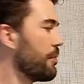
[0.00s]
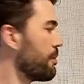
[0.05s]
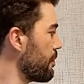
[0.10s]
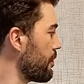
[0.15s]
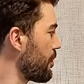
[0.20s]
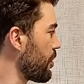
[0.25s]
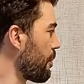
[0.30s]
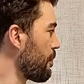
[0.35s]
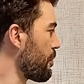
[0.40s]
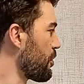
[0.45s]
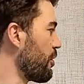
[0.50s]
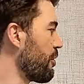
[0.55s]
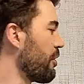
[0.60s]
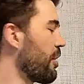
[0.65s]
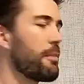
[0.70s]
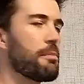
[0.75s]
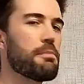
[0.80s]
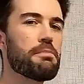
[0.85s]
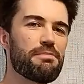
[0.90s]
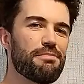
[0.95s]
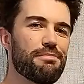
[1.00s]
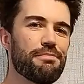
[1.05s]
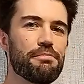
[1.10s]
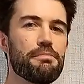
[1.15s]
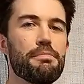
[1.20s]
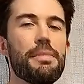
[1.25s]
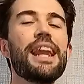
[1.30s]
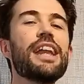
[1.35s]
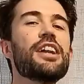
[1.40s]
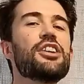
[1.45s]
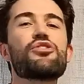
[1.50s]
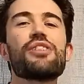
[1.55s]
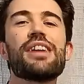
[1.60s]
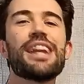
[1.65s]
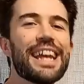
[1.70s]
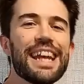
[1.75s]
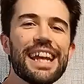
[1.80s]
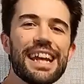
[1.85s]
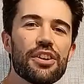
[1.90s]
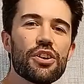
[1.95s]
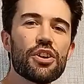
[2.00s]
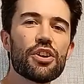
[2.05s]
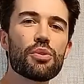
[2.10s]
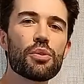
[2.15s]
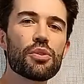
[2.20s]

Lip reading: some sort of like military leader